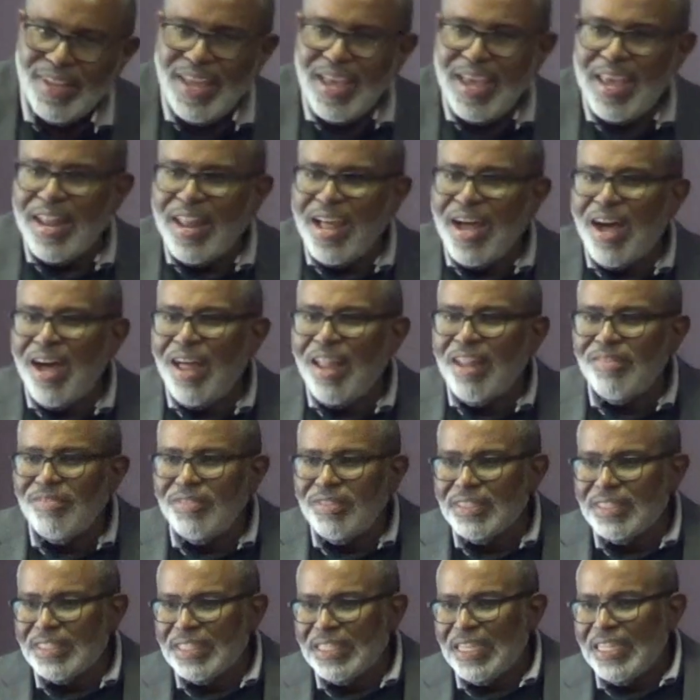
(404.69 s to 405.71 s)
And all of
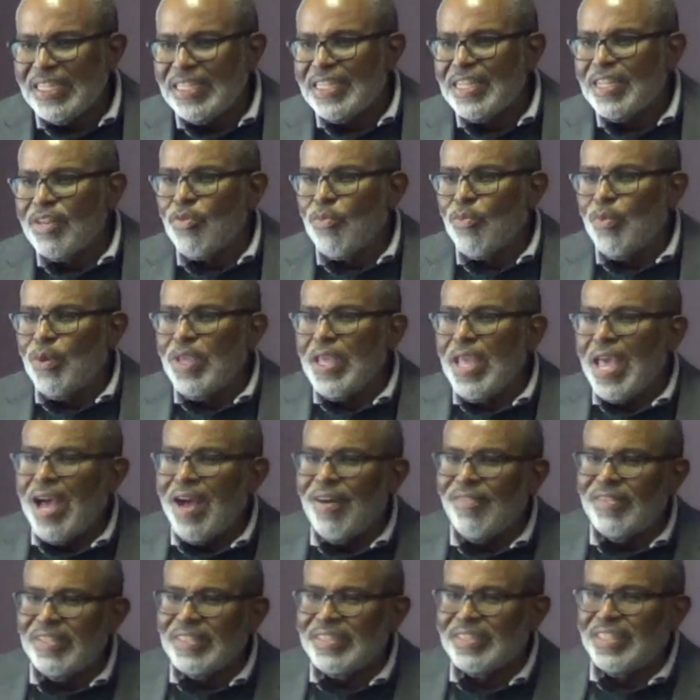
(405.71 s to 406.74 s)
a sudden, we
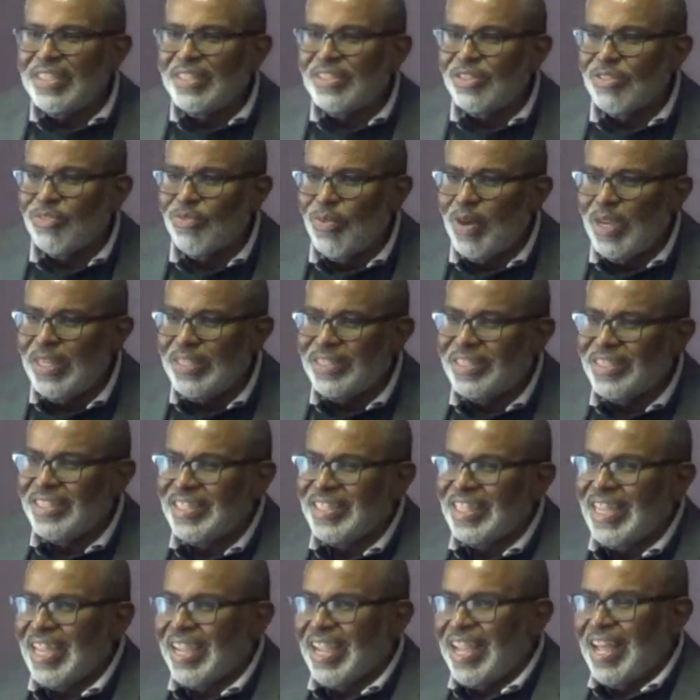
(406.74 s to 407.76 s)
have a situation
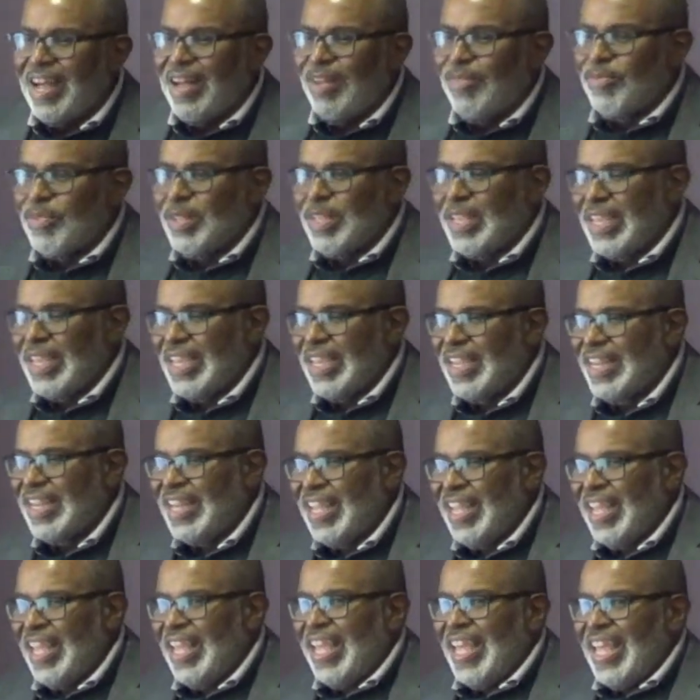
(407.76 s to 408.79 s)
that comes in,
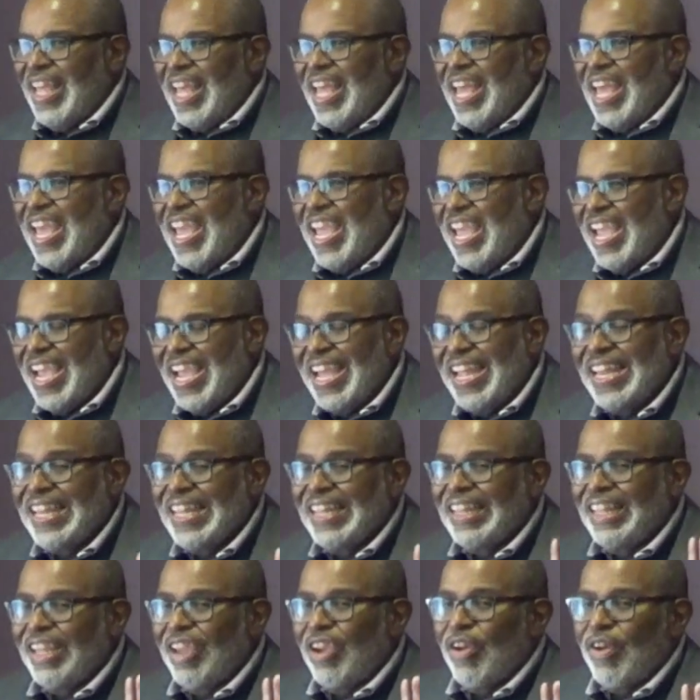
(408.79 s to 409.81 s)

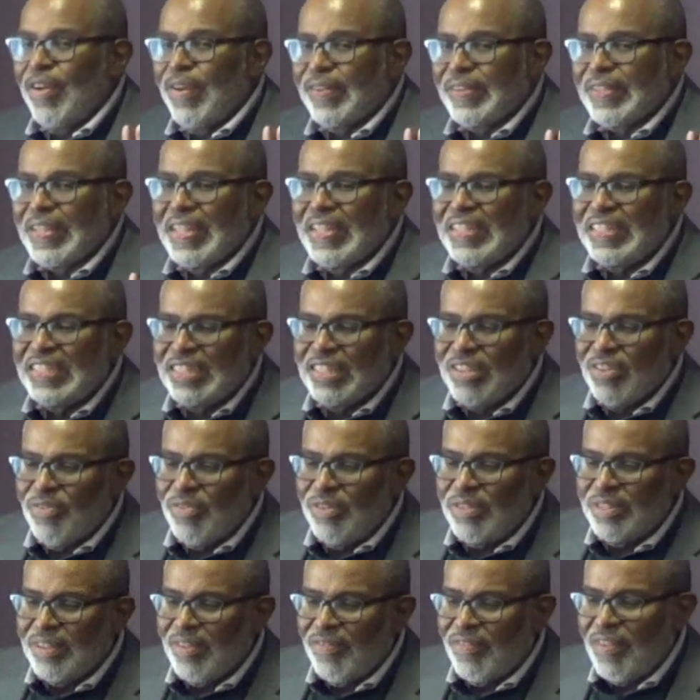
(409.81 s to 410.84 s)
and there is a
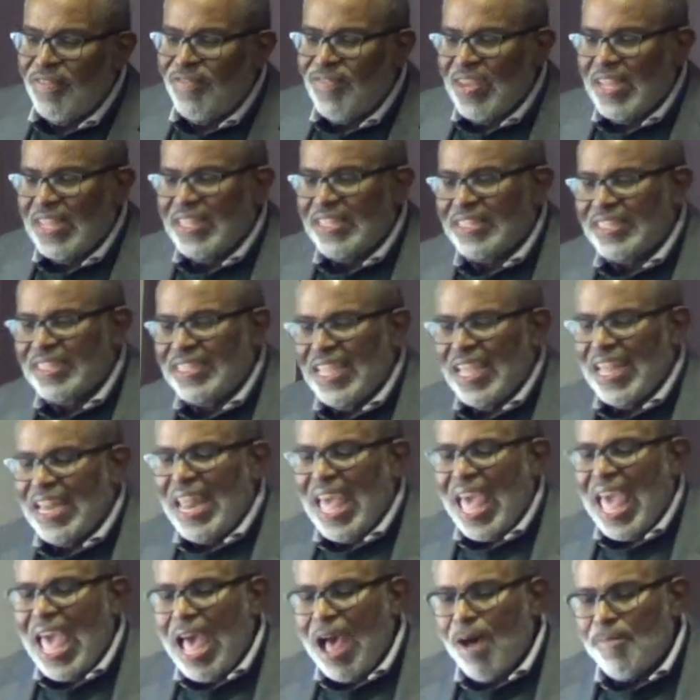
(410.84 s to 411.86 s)
series of events that
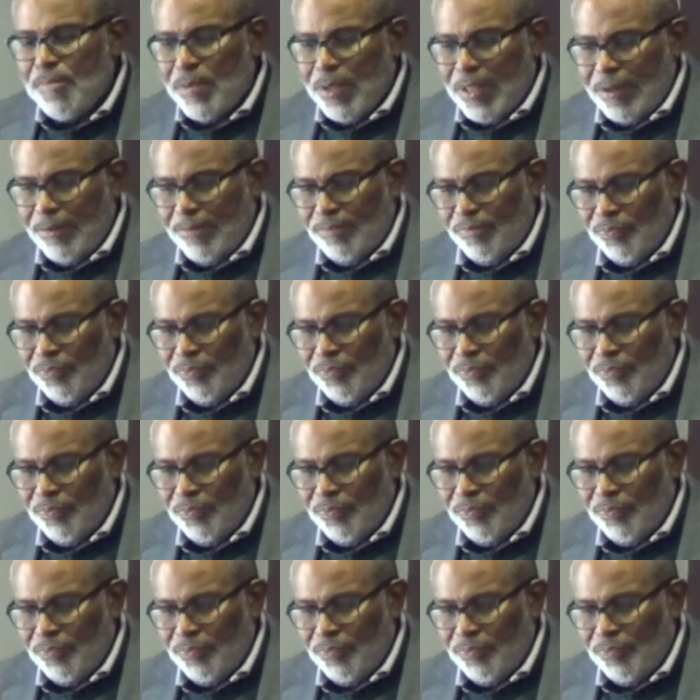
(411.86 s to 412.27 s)
happen.